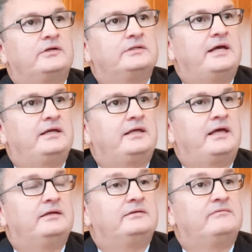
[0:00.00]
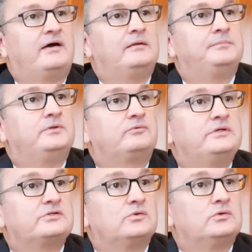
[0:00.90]
a dedicated development
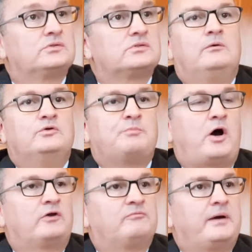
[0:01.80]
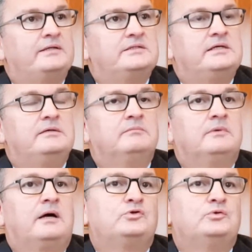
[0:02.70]
resource, who was part of my team
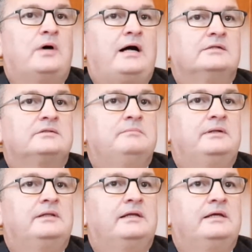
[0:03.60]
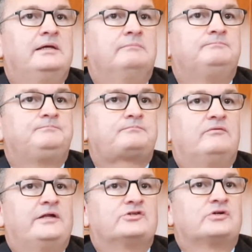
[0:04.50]
to ultimately
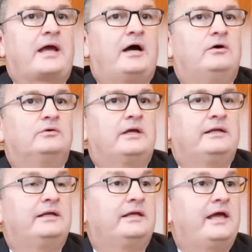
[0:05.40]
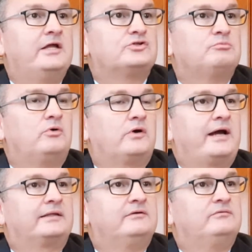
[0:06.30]
venture out and engage more
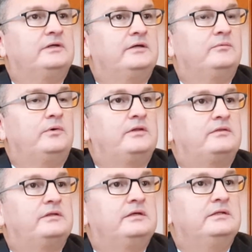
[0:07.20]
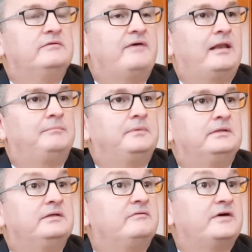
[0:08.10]
actively with the development
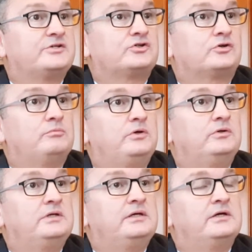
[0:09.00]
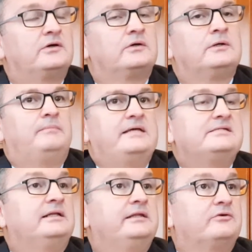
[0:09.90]
and investor community here.
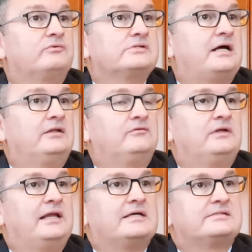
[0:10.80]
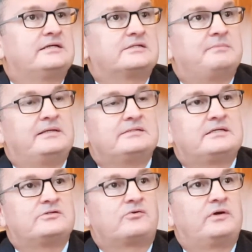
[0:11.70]
Basically, the result of the last 6 months
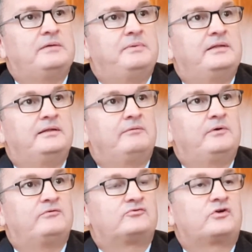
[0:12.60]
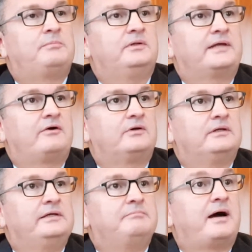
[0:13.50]
has already been that we've tripled our
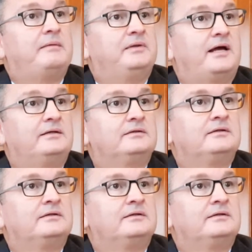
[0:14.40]
lead pipeline.